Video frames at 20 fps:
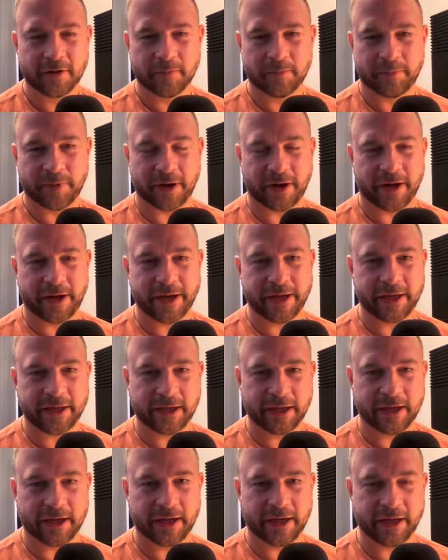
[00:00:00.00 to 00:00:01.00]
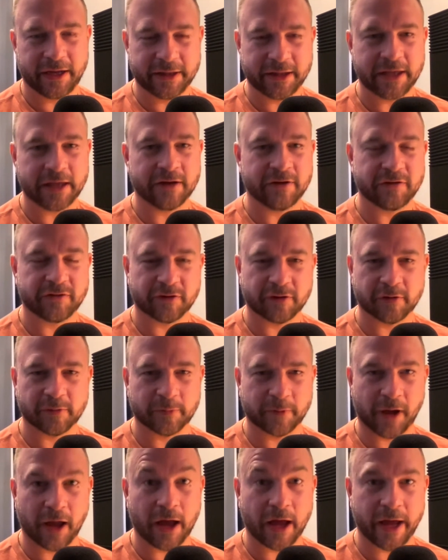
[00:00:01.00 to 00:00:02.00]
by the
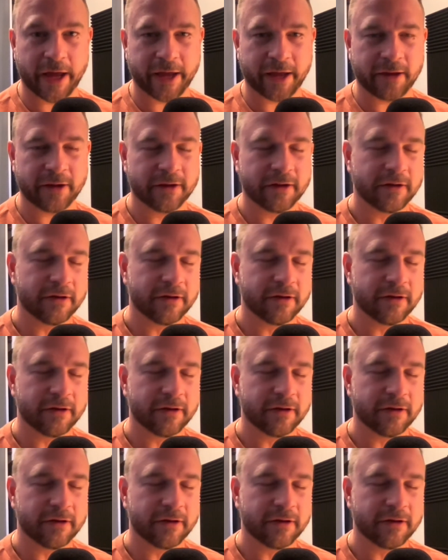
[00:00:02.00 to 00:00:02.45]
interim guy.